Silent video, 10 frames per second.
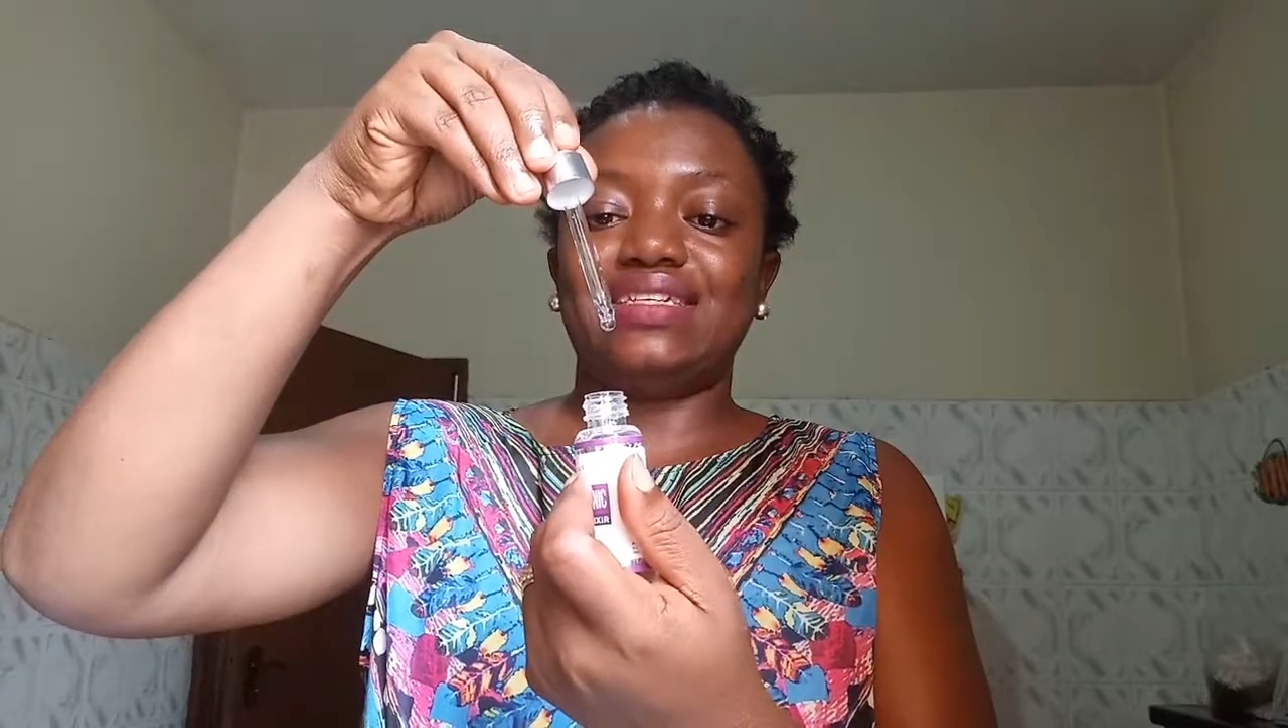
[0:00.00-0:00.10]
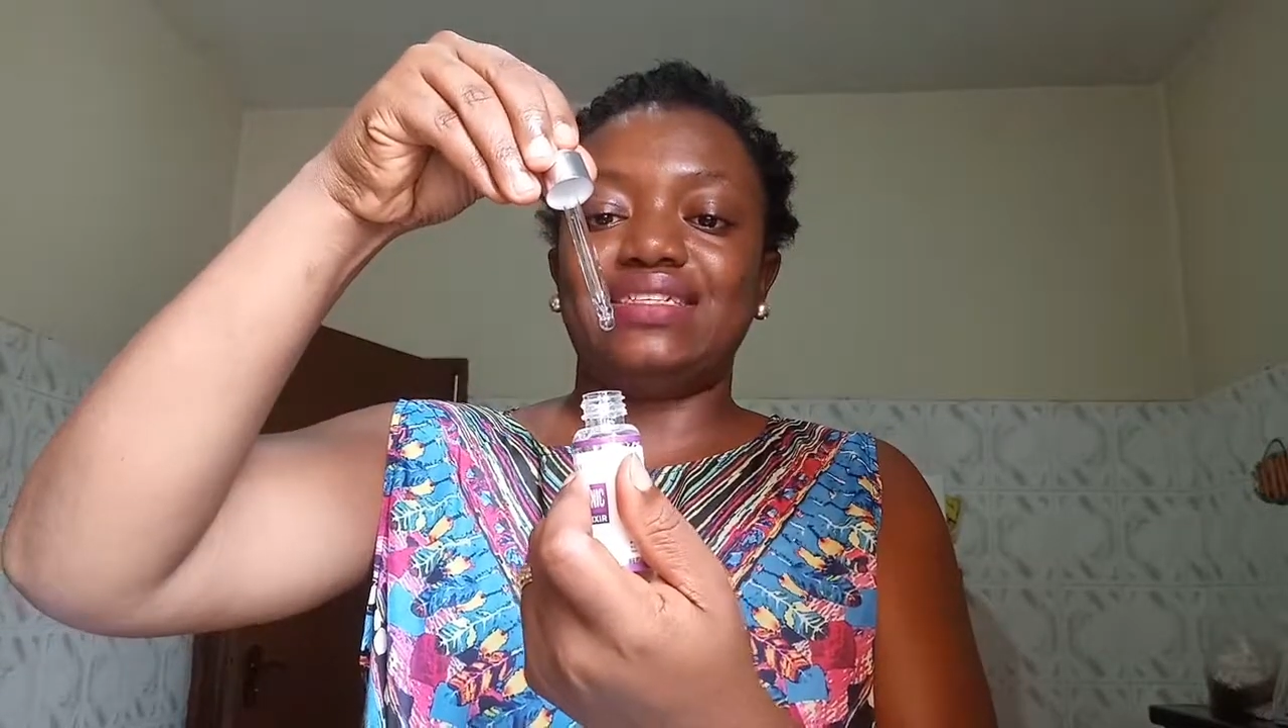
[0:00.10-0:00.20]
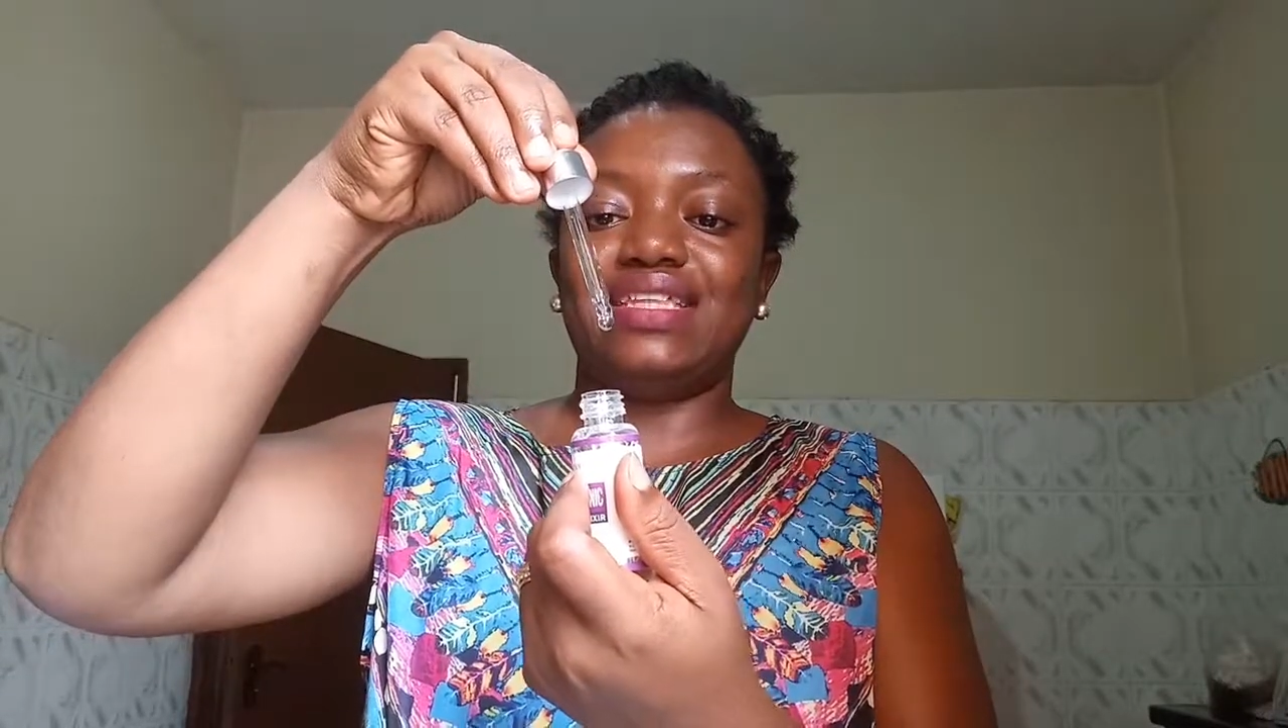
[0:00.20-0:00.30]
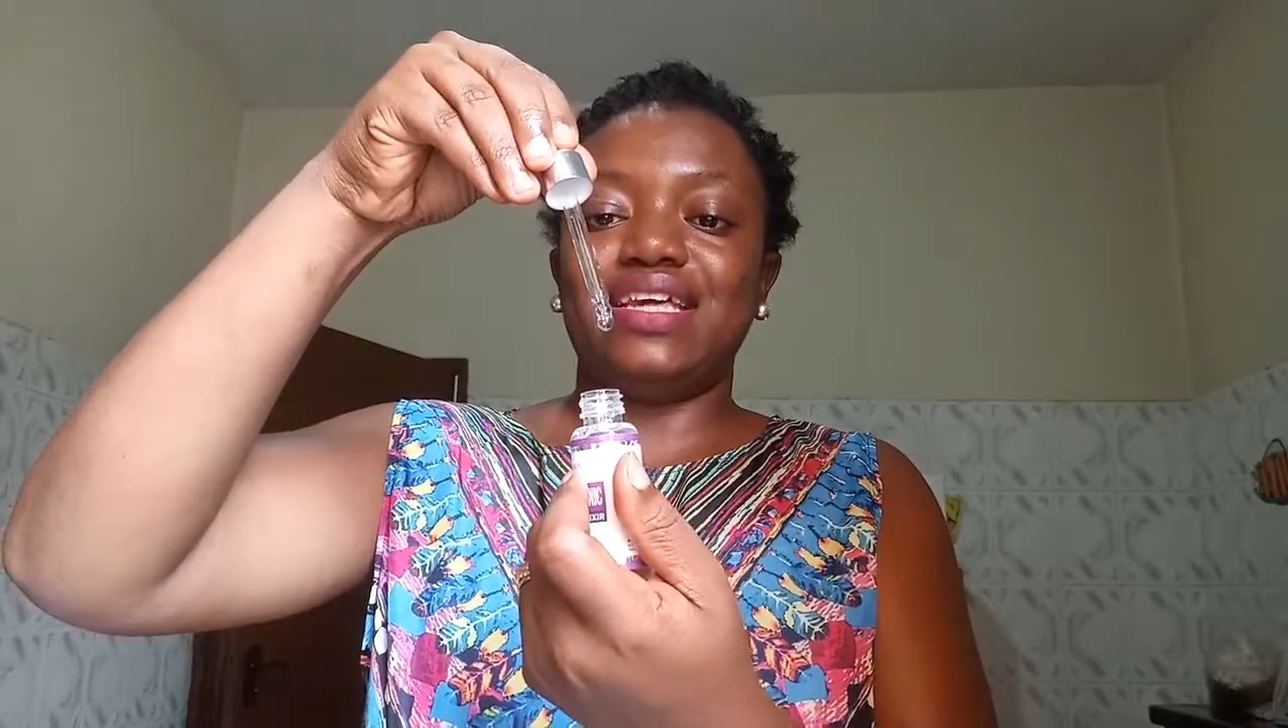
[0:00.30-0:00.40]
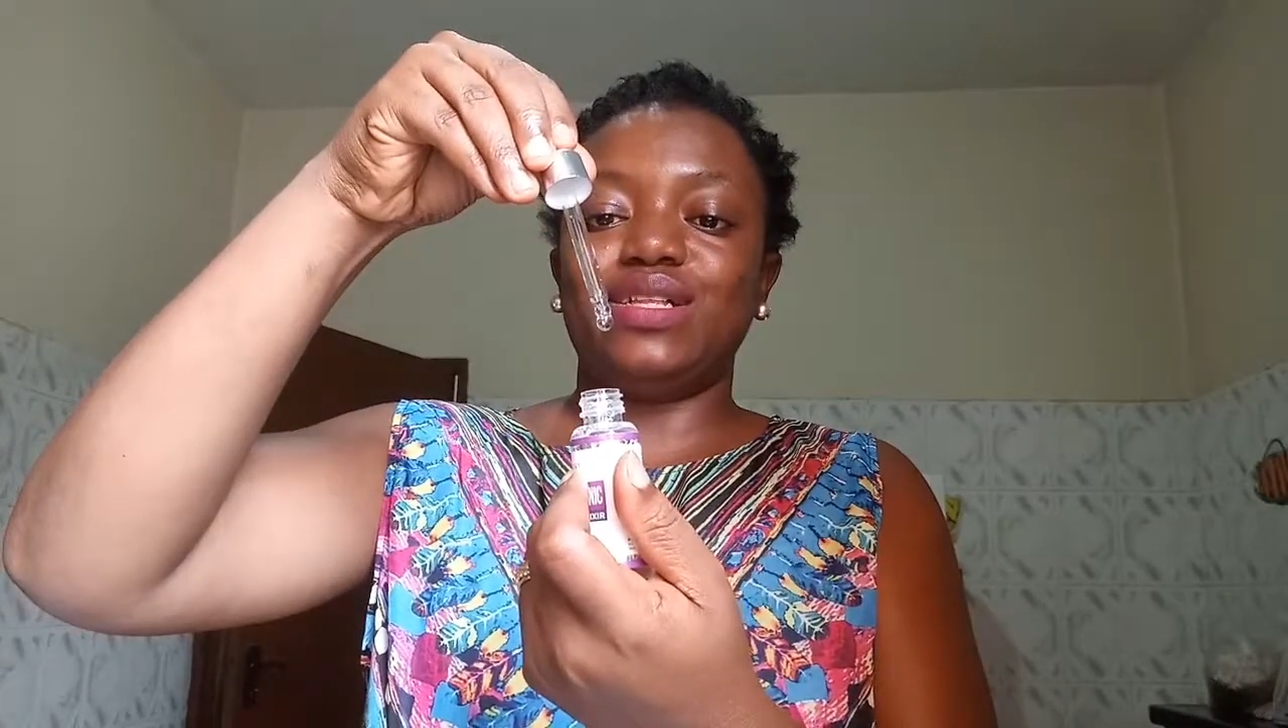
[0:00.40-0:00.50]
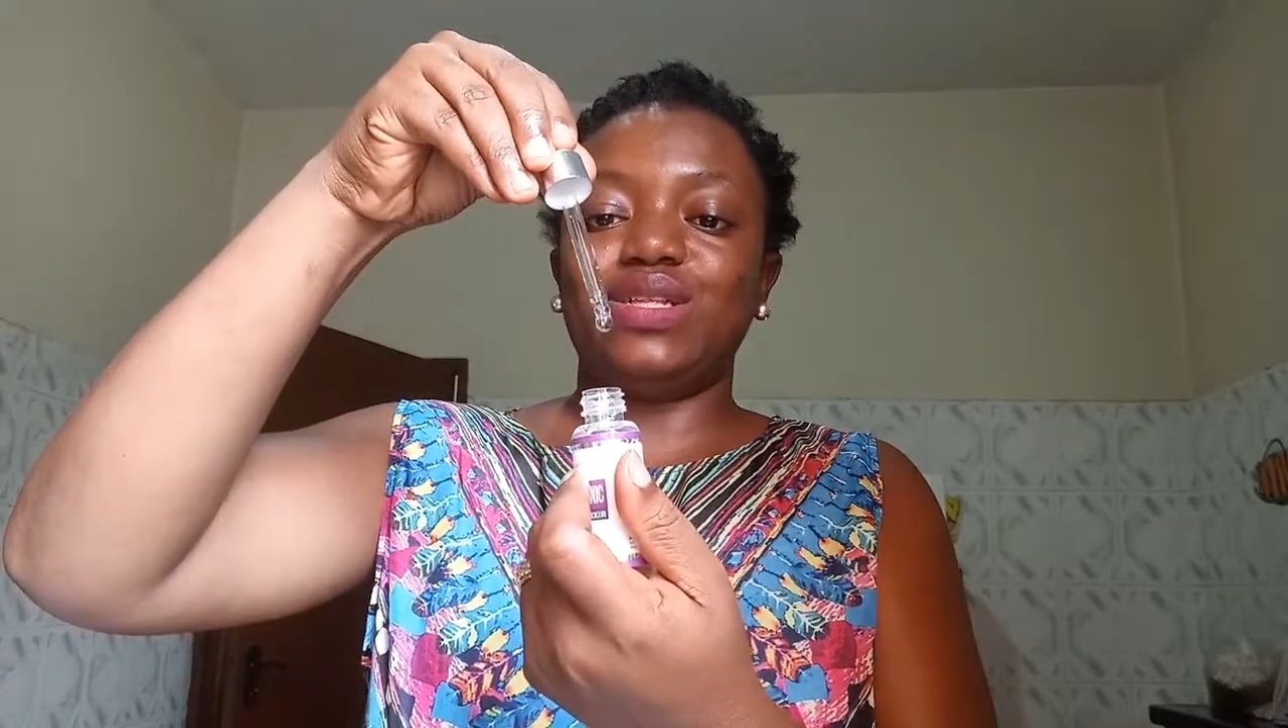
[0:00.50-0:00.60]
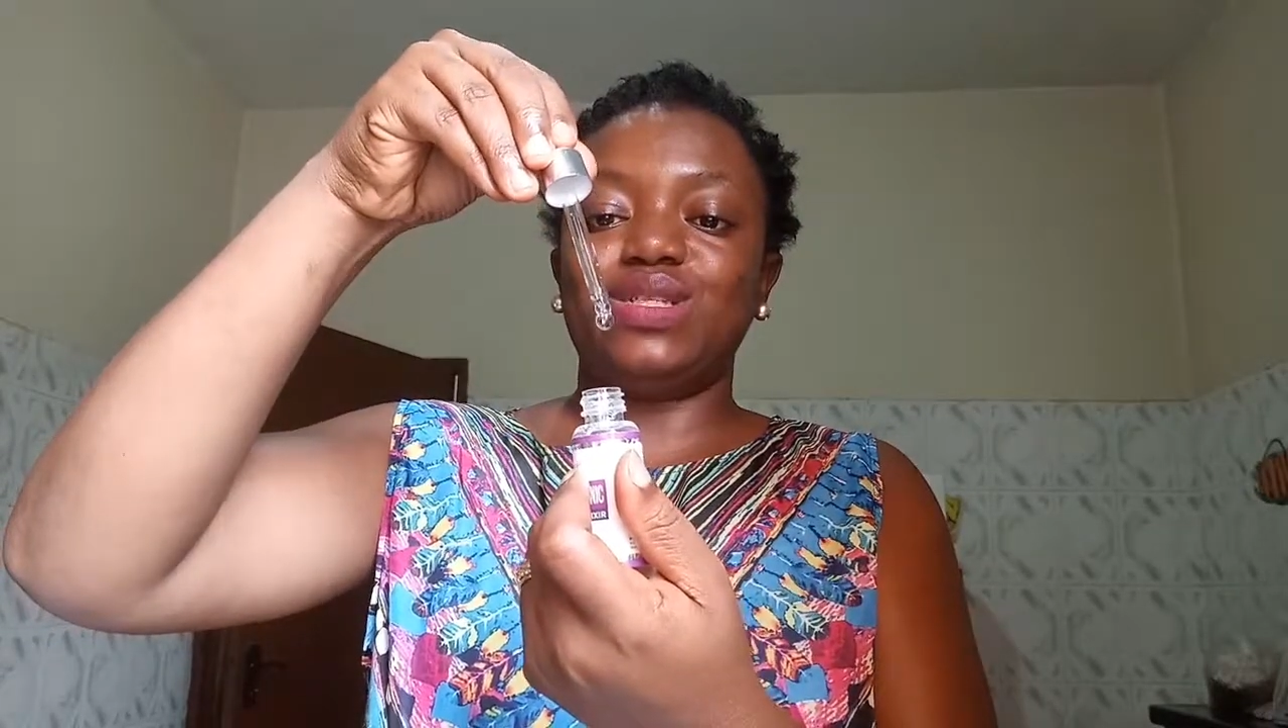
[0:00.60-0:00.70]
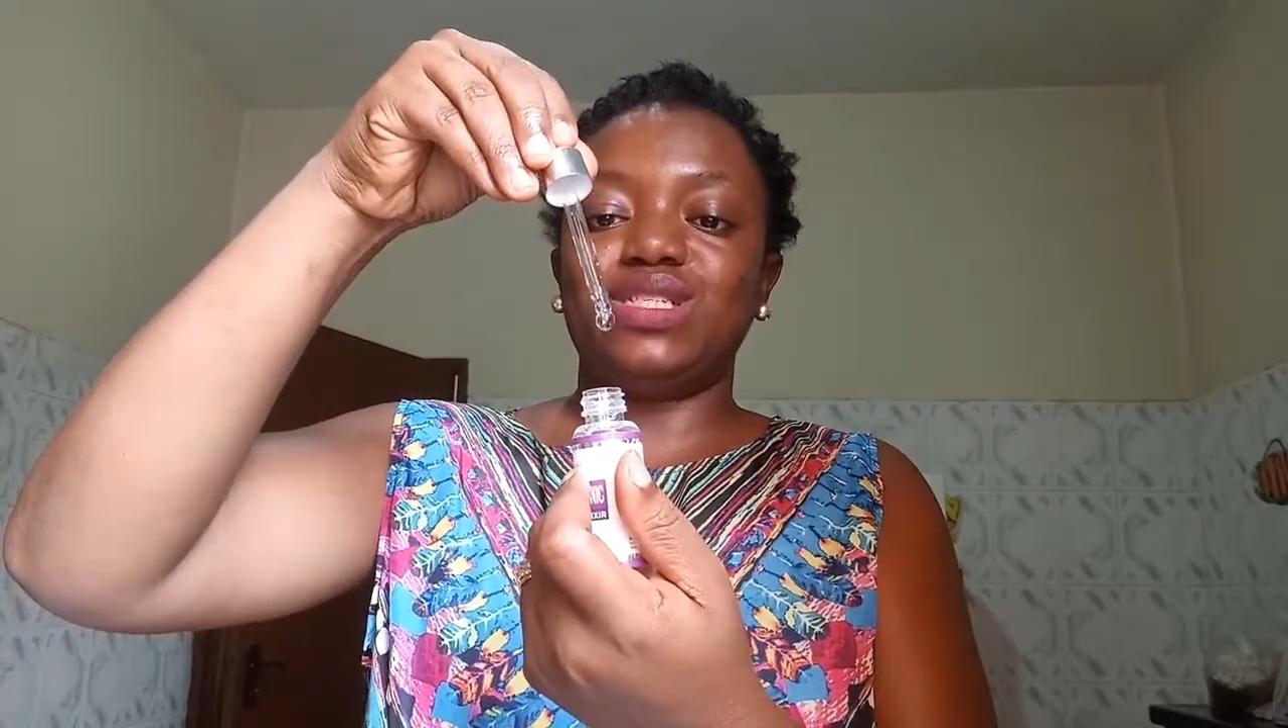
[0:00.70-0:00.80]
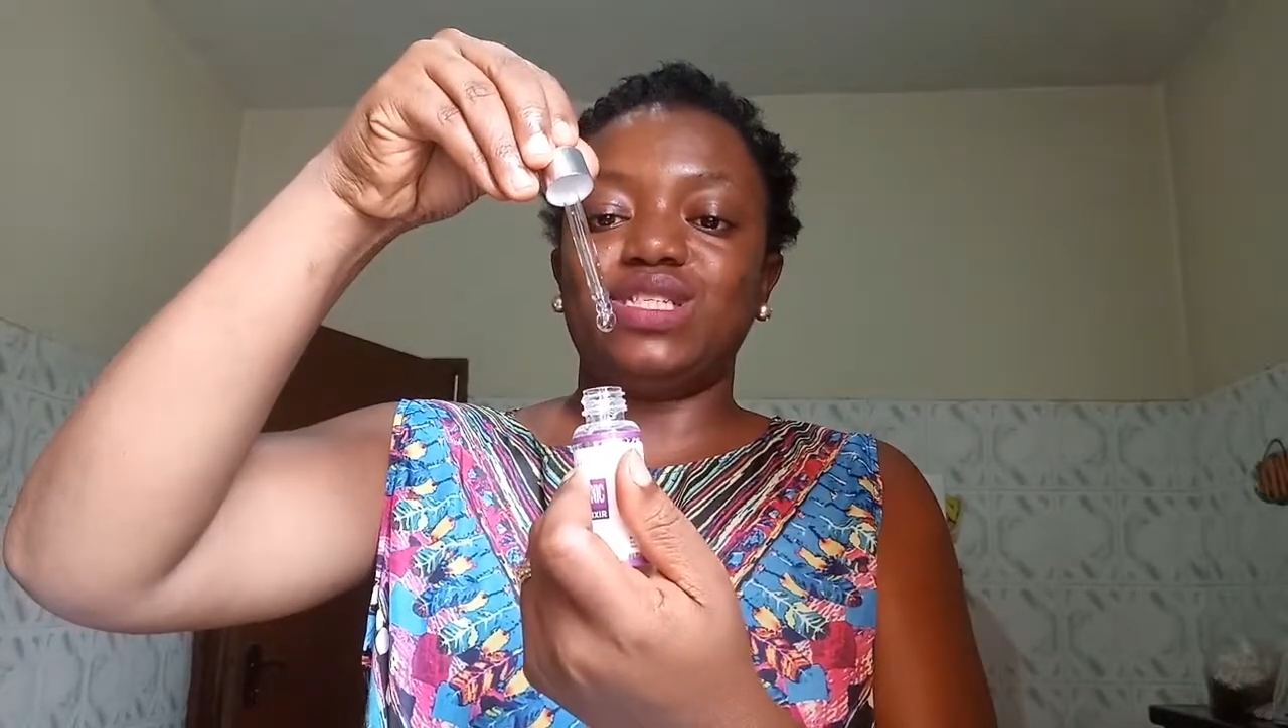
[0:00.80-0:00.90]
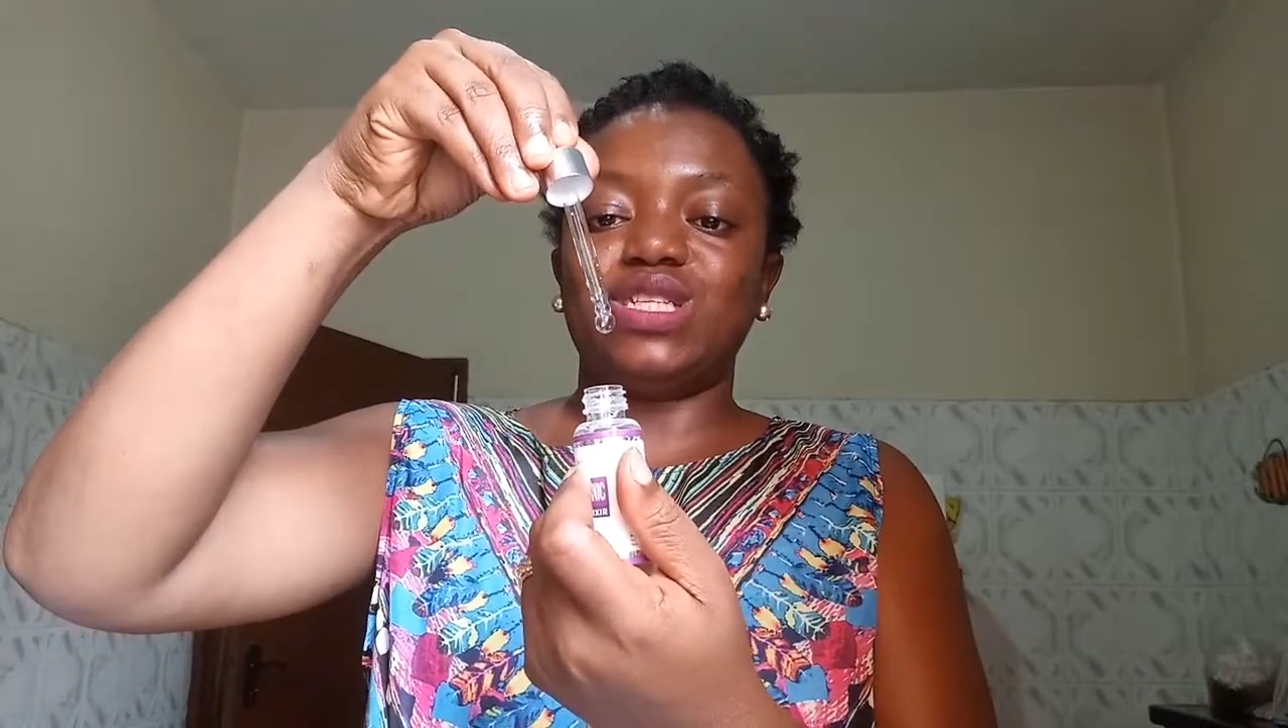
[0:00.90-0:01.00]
snails,